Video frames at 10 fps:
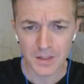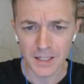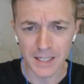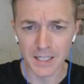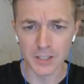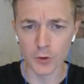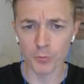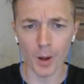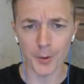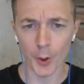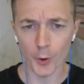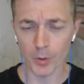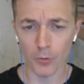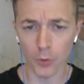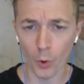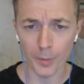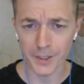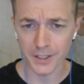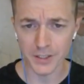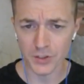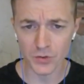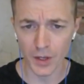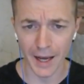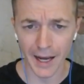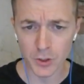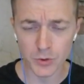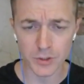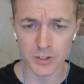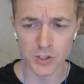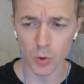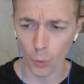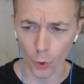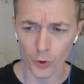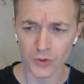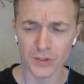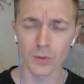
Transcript: and you've probably heard it before, but it is accurate, it still works,